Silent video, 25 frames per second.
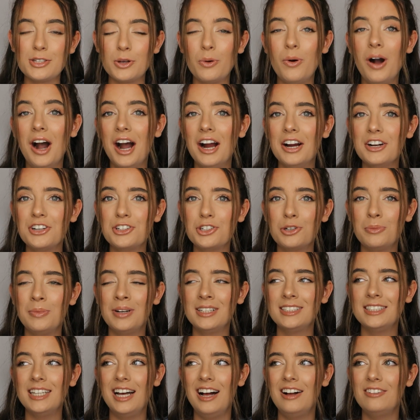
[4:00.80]
so harsh on
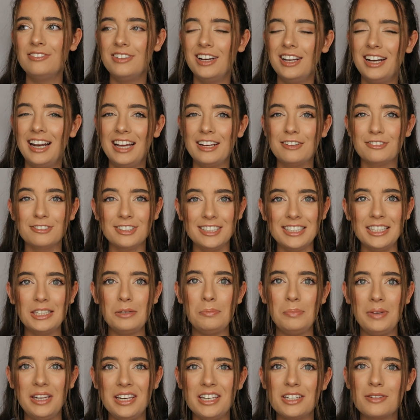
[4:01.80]
myself and like
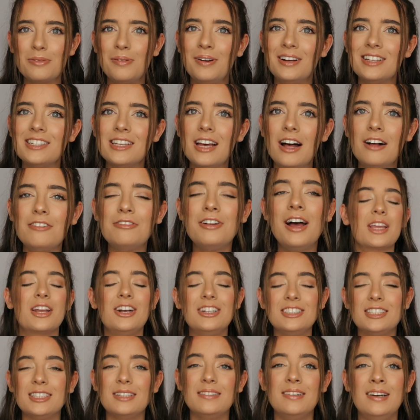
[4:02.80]
really mean to myself,
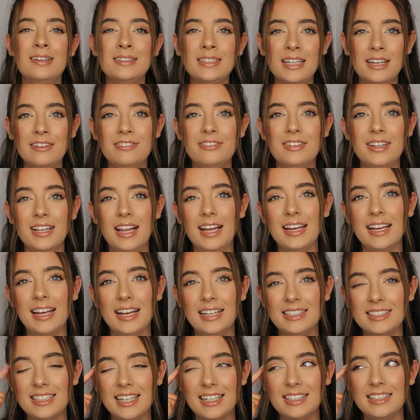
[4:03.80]
because sometimes I feel
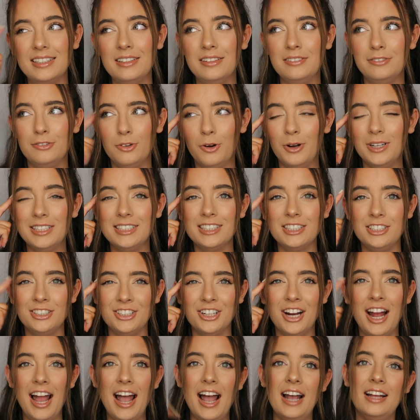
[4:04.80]
like it's like the voice in
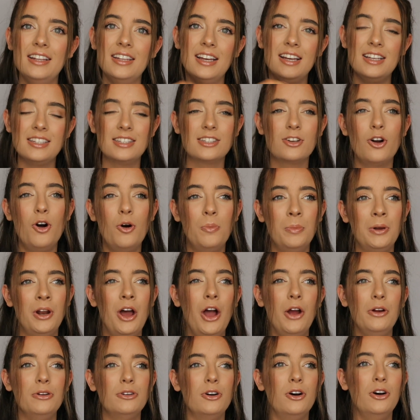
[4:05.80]
your head is coming
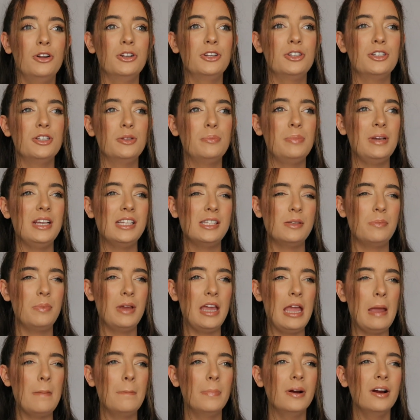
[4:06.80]
out onto the piece of
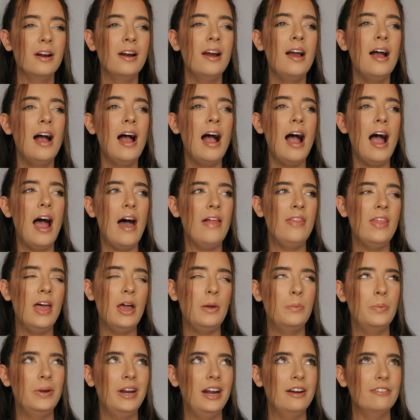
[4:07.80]
paper, and
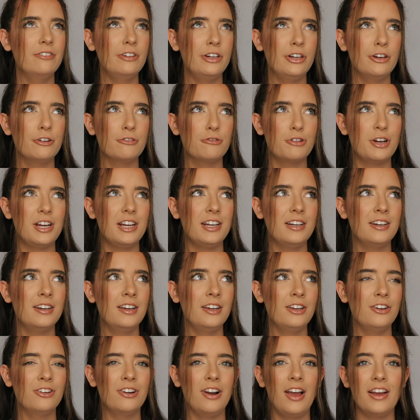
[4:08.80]
then whenever you're reading
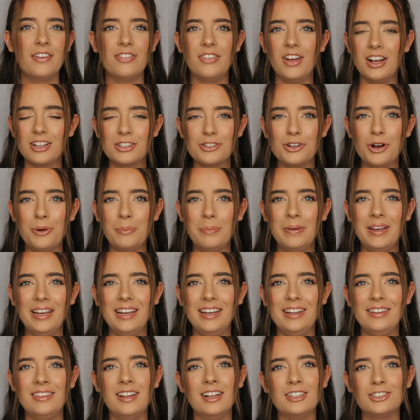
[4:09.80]
it you're like, that's not
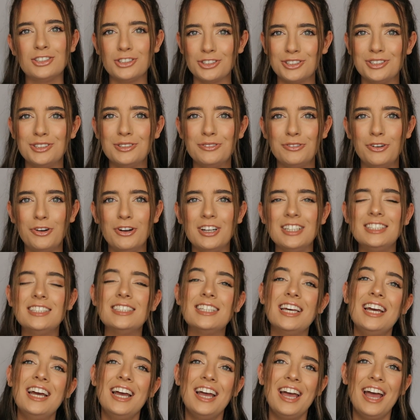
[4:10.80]
me, that's just the voice,
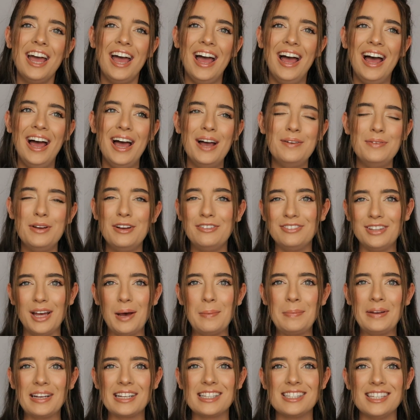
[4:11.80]
if
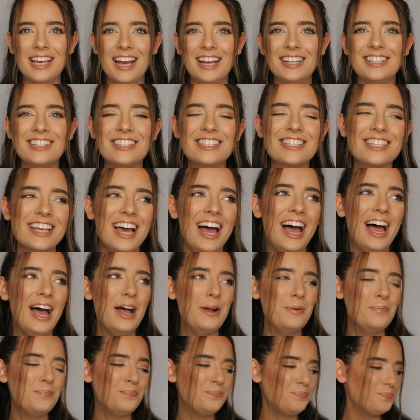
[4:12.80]
that makes sense.
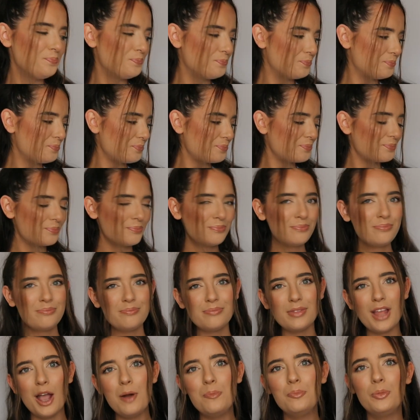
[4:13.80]

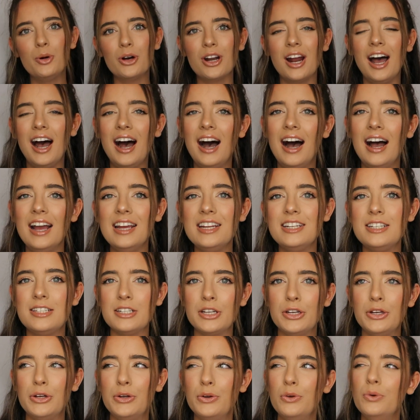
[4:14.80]
But I
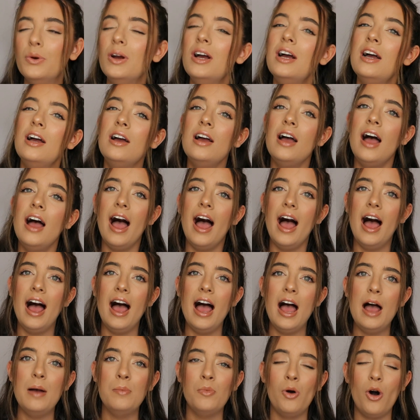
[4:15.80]
do
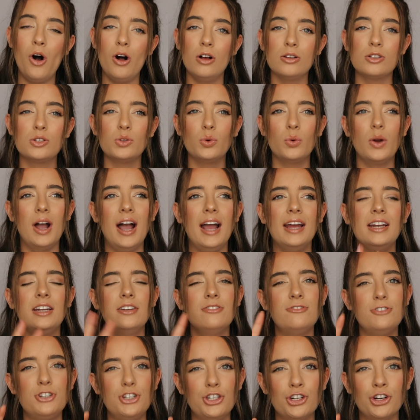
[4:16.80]
also kind
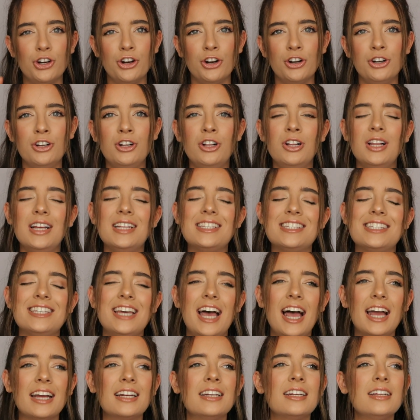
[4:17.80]
of journal. It's
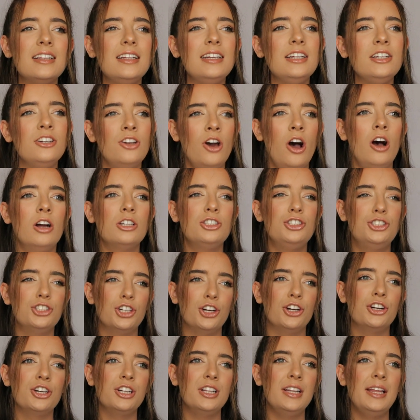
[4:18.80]
technically not
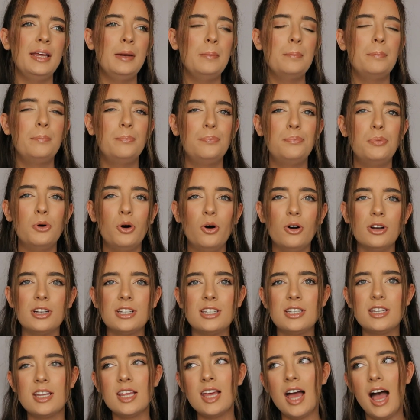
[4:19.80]
journaling,
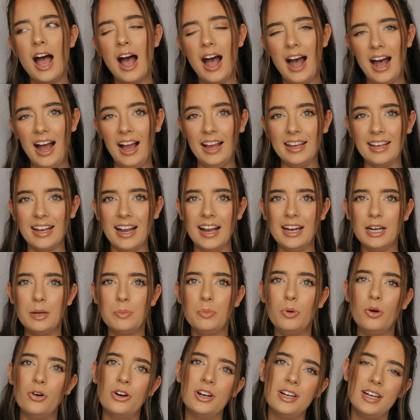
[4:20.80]
but I kind
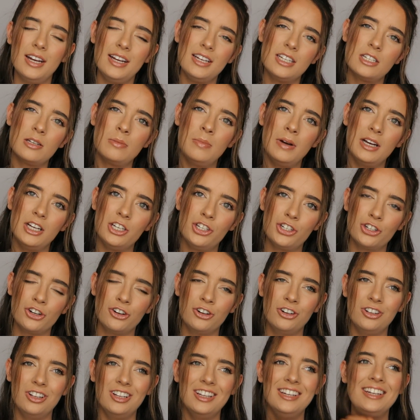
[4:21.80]
of put it into my
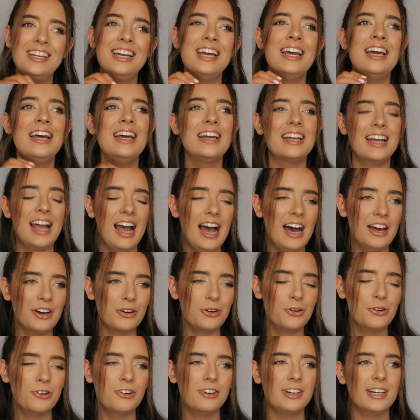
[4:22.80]
journaling
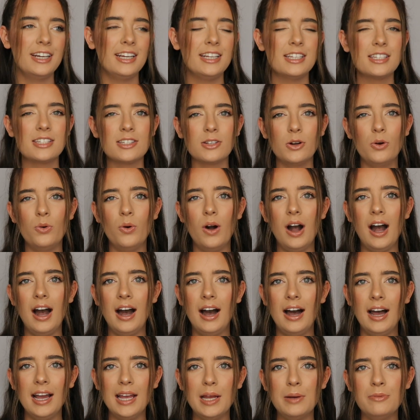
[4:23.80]
category. So
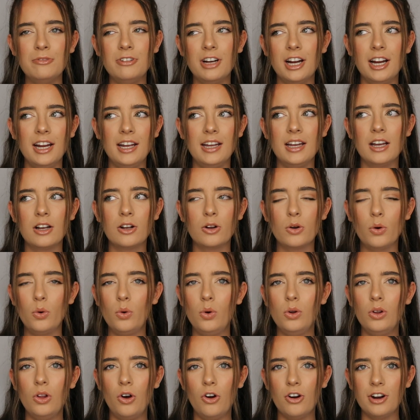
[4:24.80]
I am very
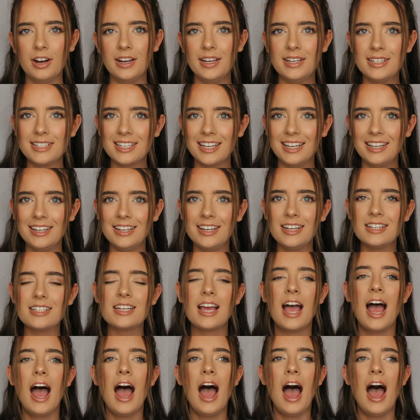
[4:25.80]
goal orientated.